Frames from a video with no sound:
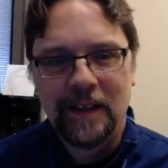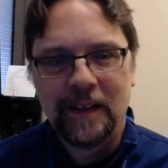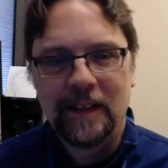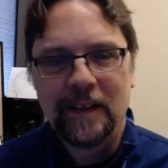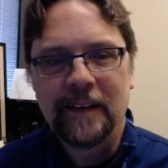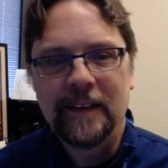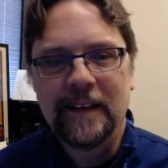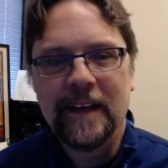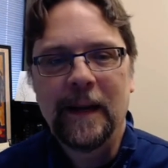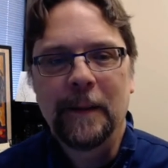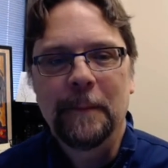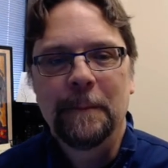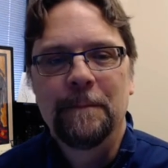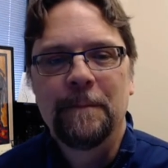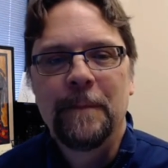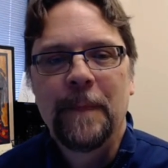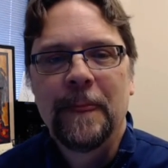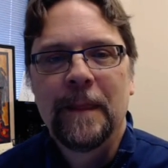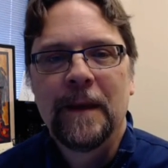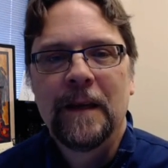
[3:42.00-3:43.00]
like that.
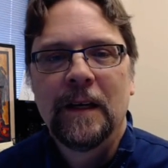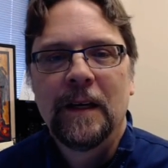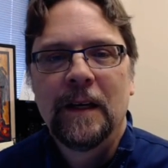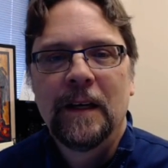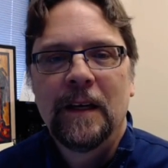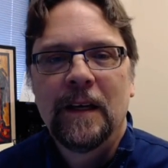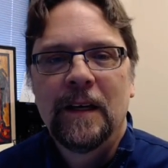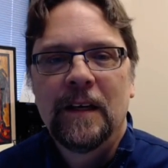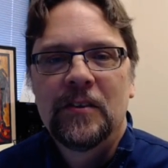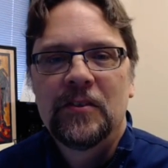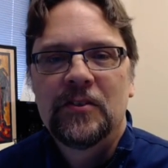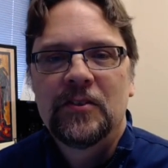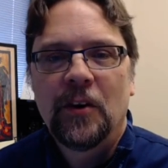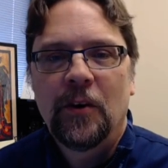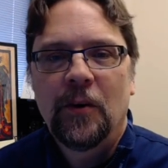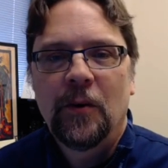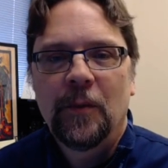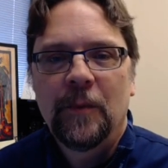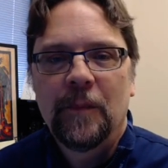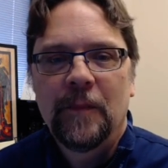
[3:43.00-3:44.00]

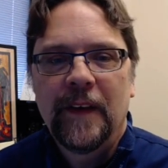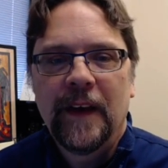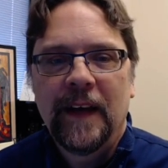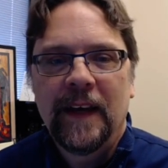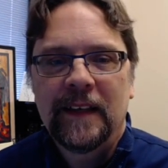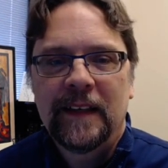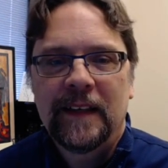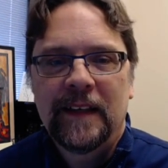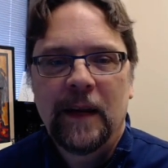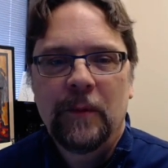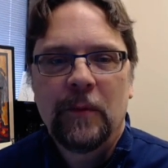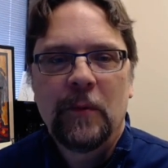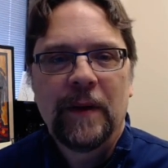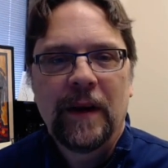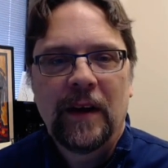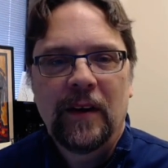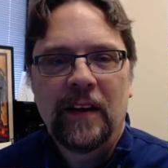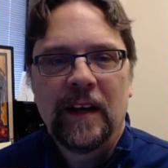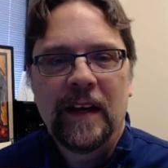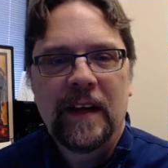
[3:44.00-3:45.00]
So that came
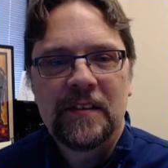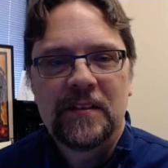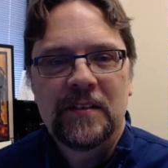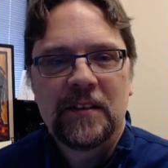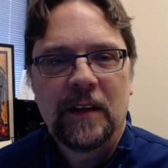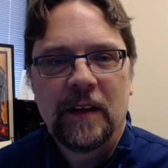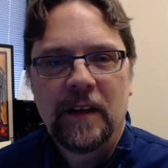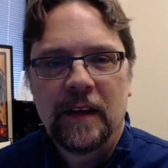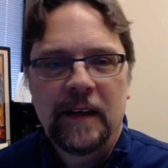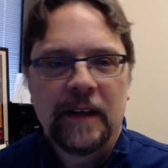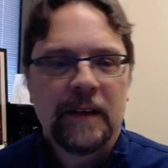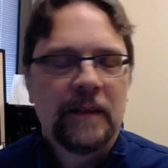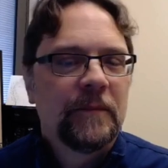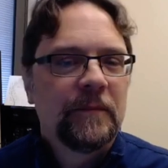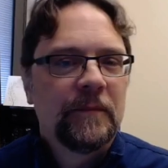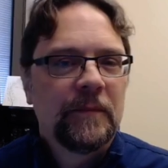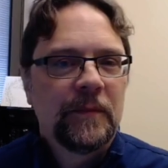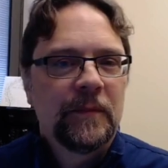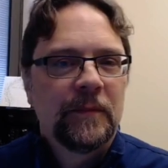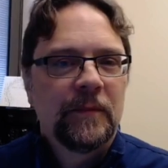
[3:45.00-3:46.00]
about as a
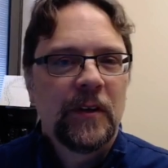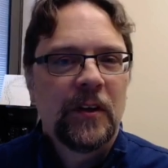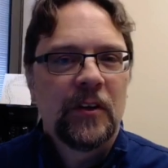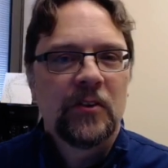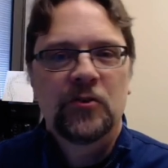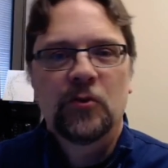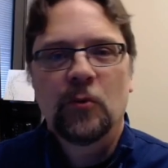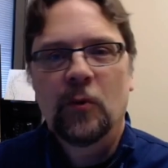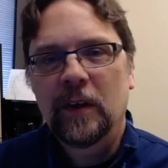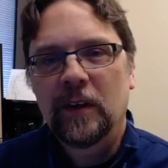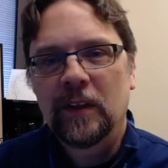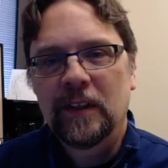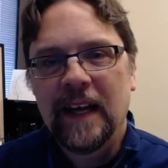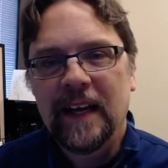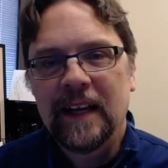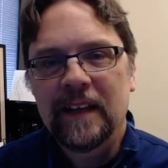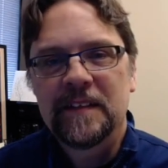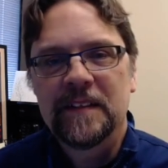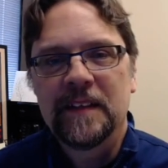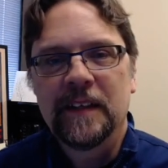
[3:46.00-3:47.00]
historical
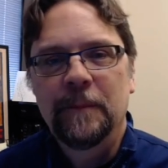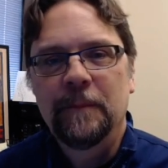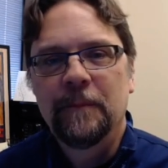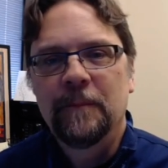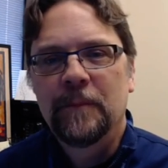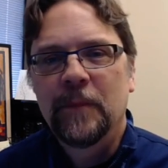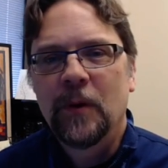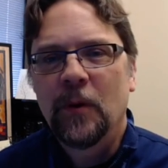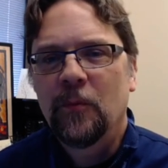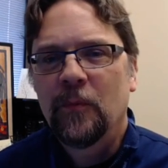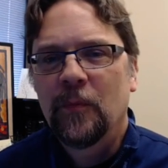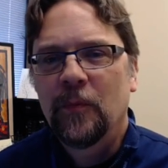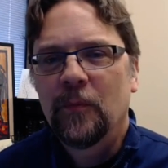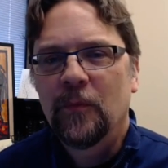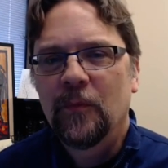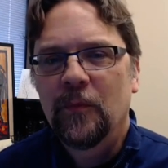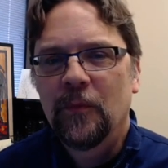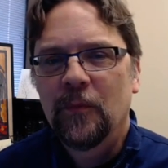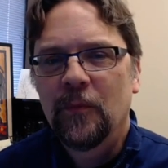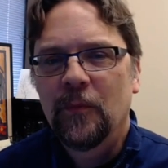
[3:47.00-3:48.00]
legacy. But
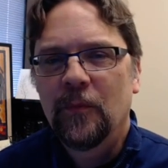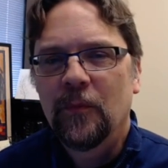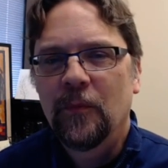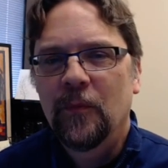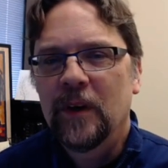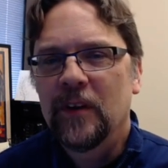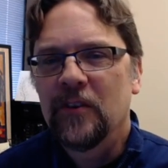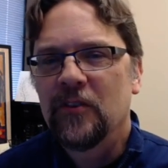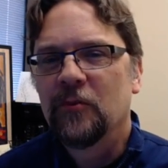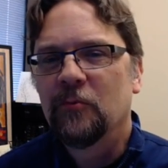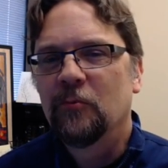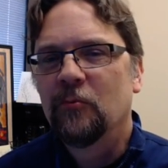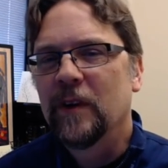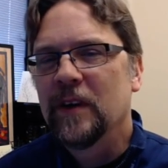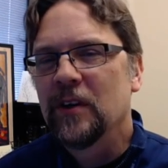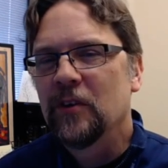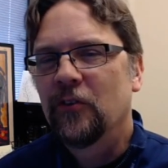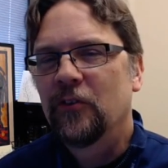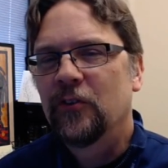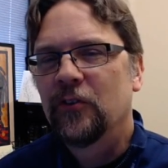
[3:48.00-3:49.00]
what is the
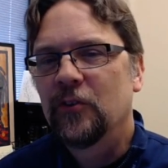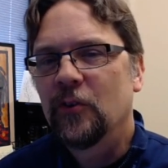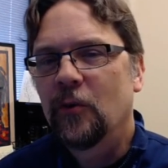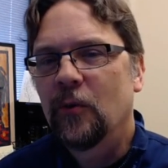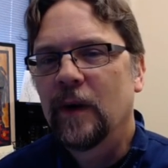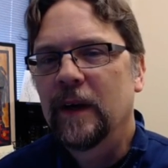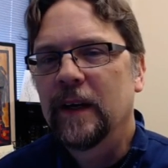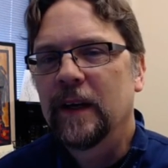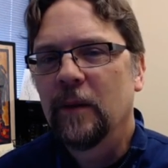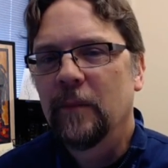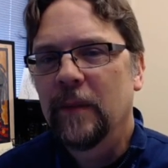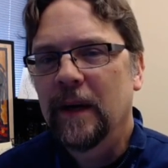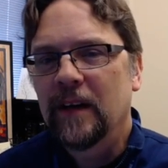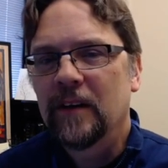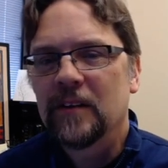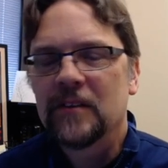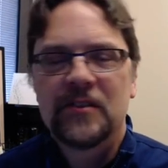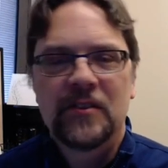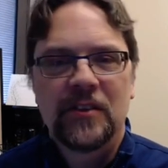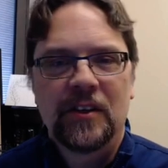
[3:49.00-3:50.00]
real story
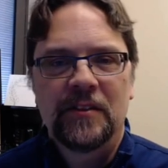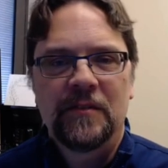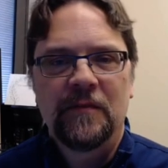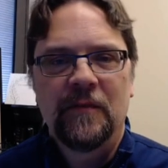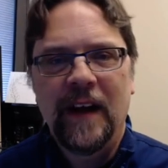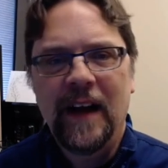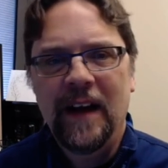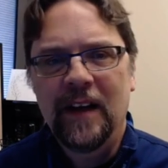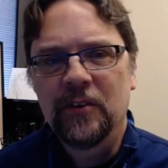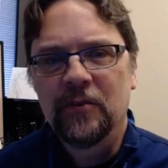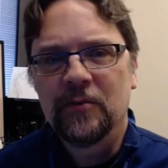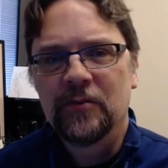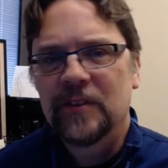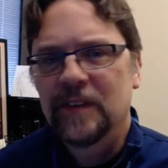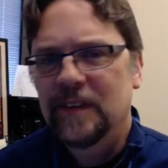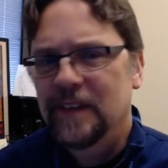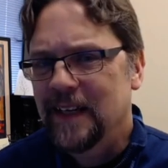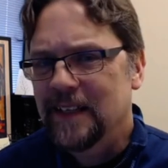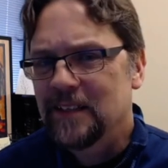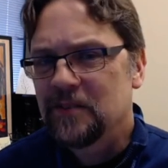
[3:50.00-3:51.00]
about such values?
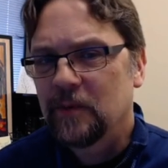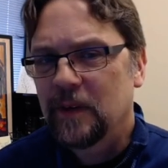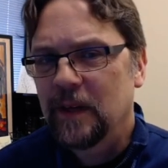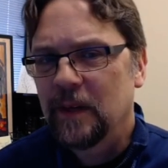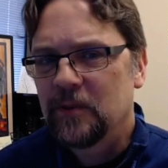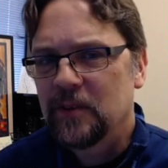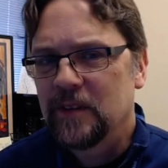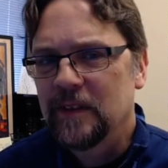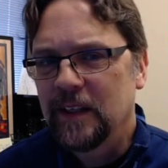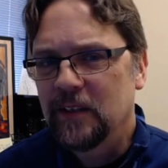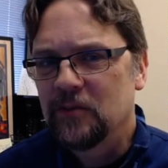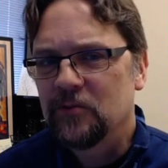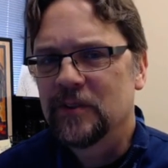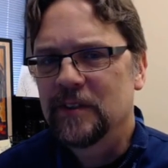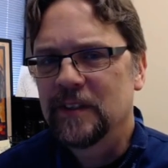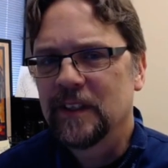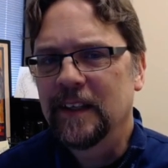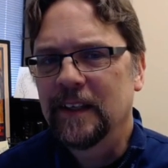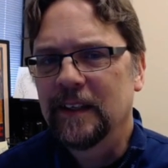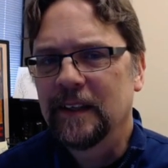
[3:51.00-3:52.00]
That's what I'm
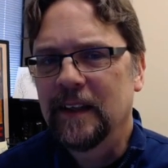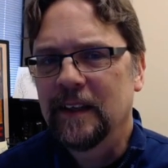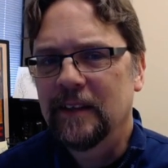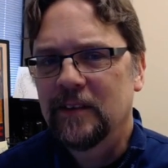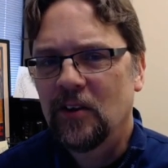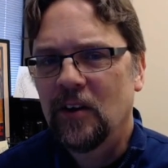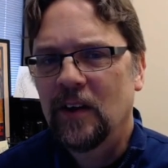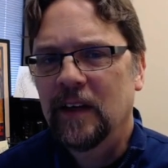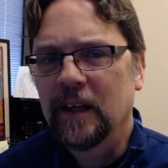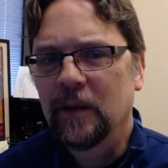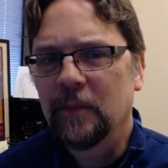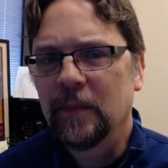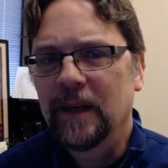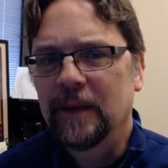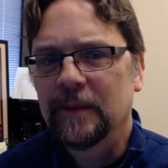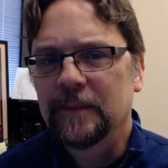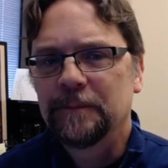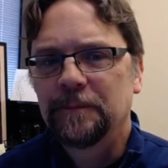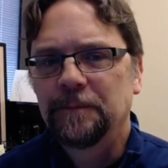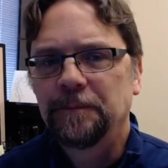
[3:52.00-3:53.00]
interested in talking about.